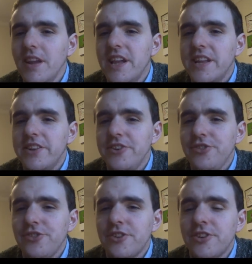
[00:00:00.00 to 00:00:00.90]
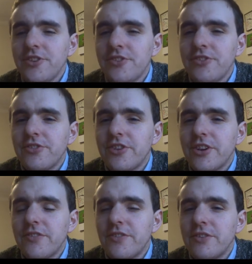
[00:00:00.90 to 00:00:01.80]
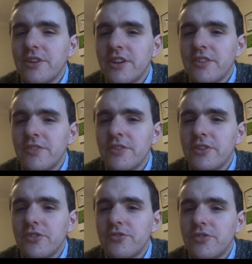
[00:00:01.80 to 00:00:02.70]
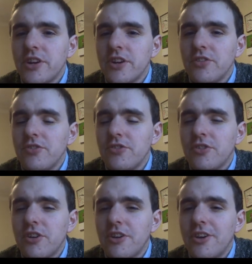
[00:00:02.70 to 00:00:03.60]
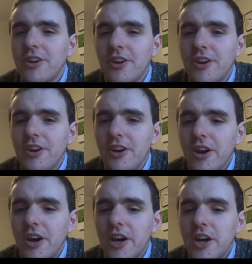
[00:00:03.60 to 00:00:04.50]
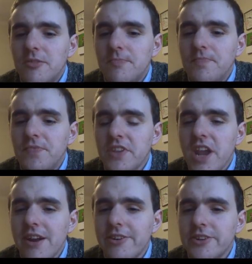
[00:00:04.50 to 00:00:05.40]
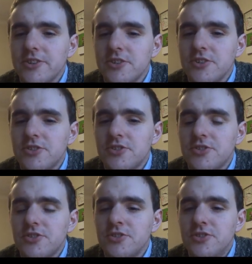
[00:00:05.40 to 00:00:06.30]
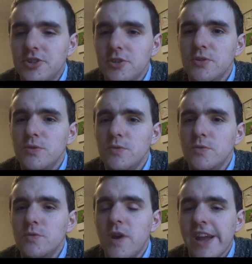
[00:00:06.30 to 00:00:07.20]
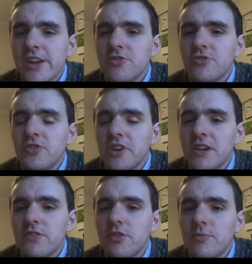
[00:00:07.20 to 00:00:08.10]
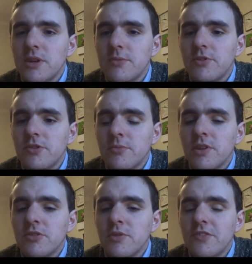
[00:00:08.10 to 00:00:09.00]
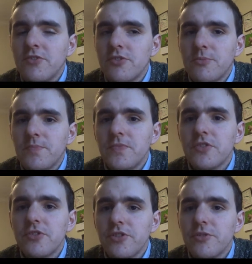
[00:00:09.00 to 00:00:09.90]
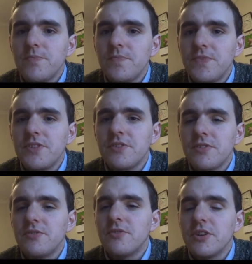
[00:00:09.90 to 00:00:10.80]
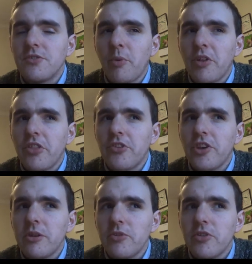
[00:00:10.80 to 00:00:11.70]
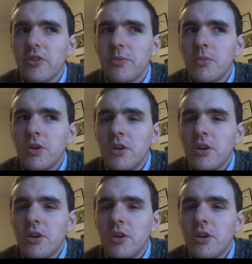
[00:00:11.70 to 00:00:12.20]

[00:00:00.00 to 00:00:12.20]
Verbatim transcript: it is, it is uh, very, very strange. Um, characters do actually have some depth, and they do have some some realism, but at the same time,